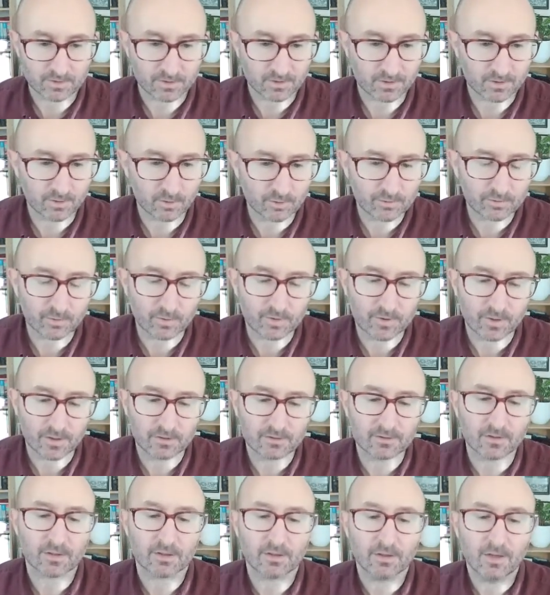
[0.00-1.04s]
And also
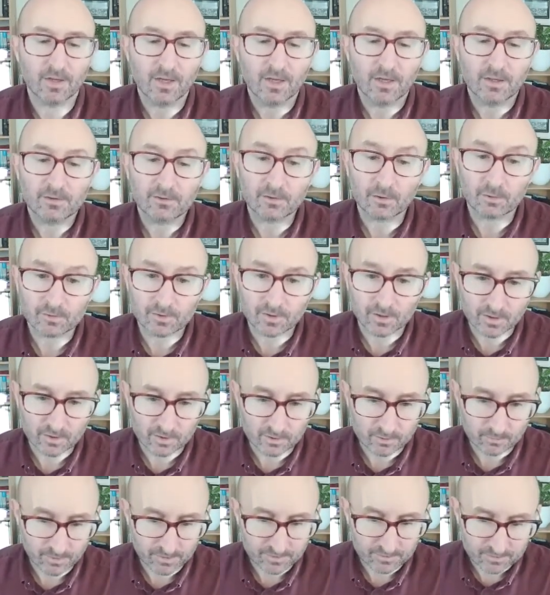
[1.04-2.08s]
things like
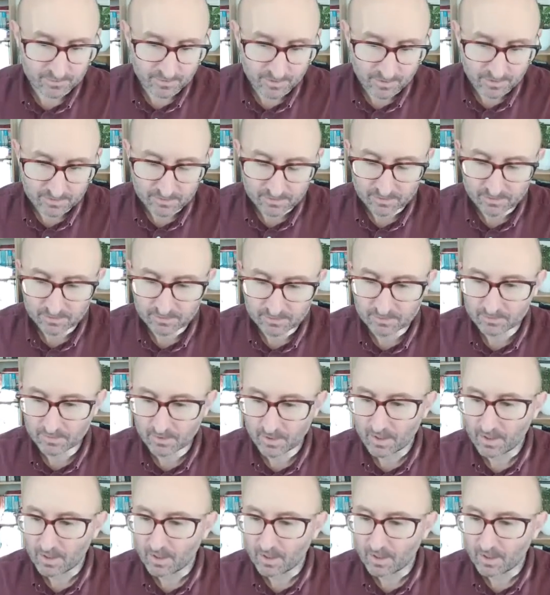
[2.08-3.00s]
socioeconomic status,